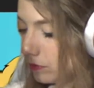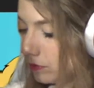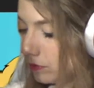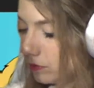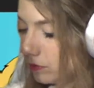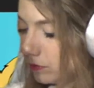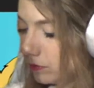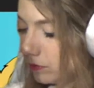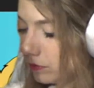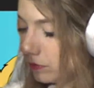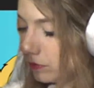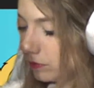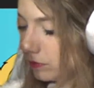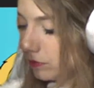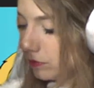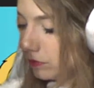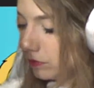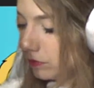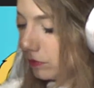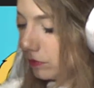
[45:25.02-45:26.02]

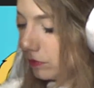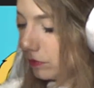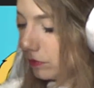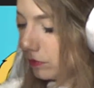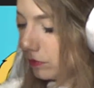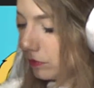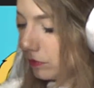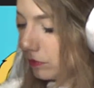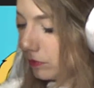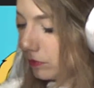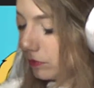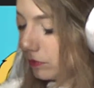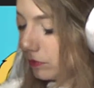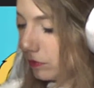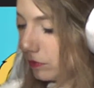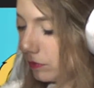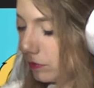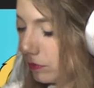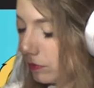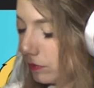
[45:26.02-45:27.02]

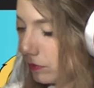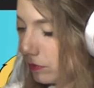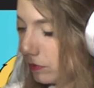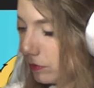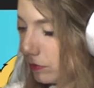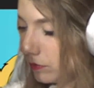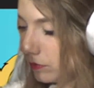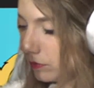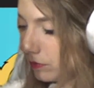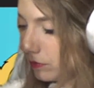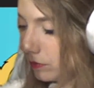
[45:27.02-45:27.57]
[no speech]